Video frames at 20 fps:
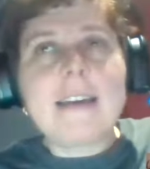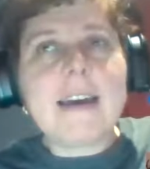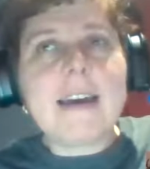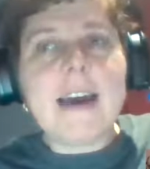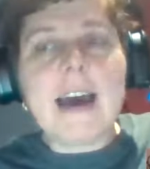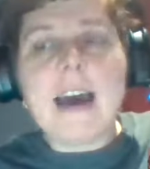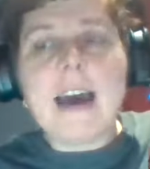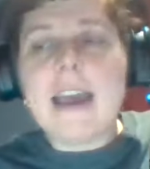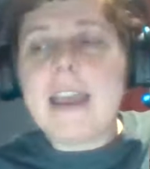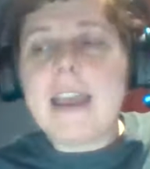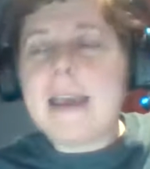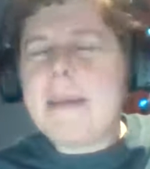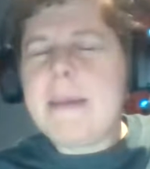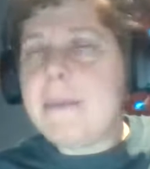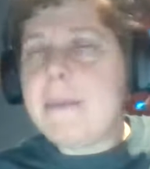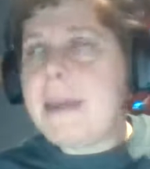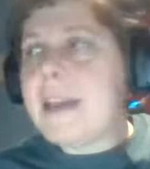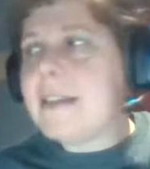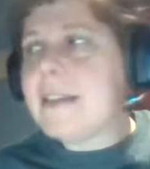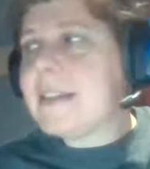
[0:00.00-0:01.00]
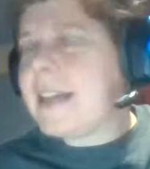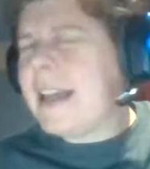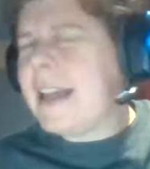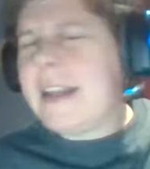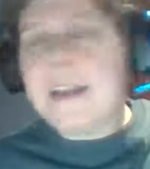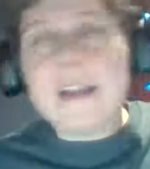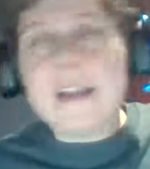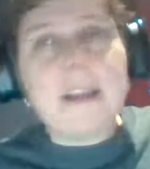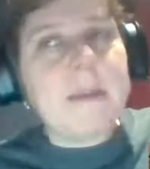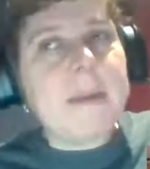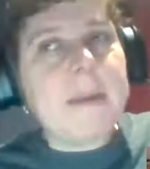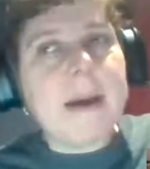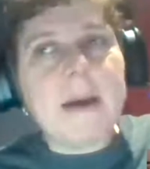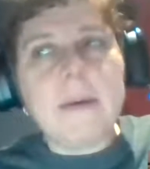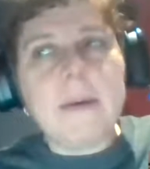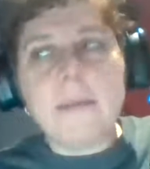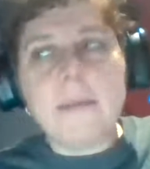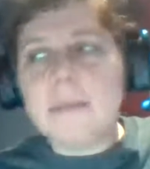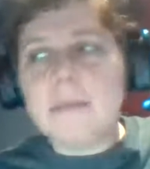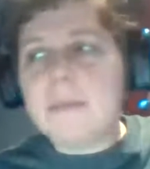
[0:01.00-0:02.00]
I am excited
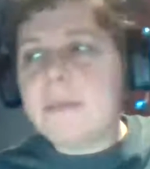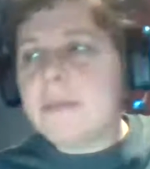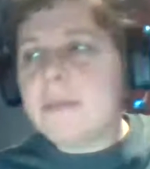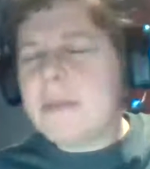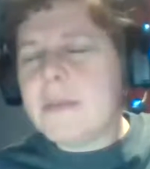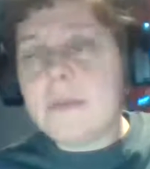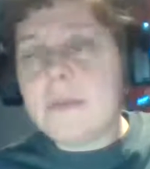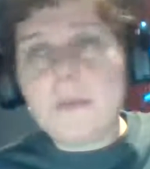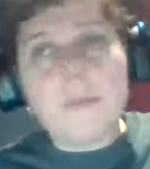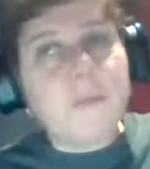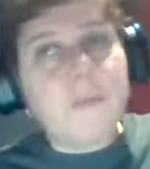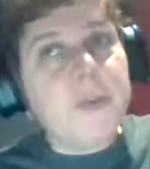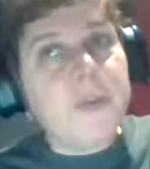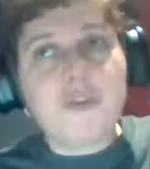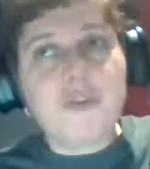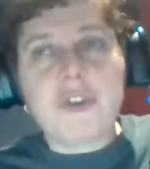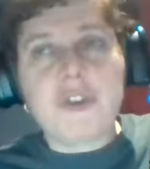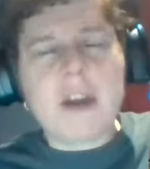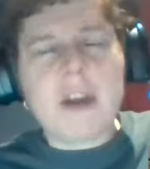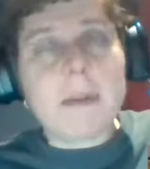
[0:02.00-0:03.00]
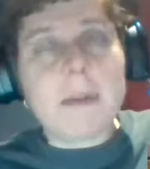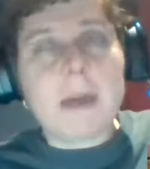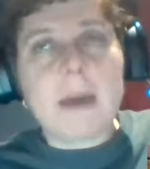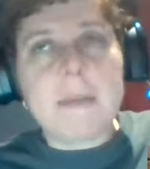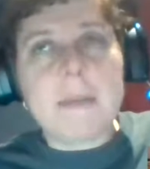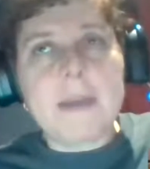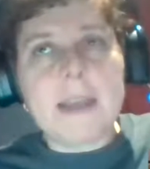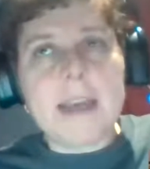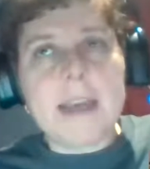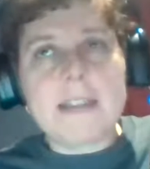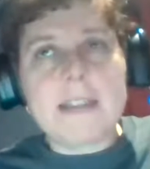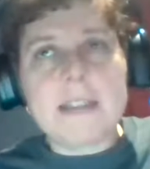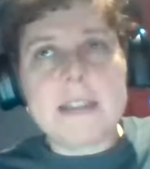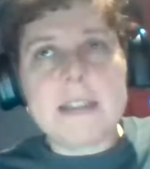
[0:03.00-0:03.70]
about future up and coming guests as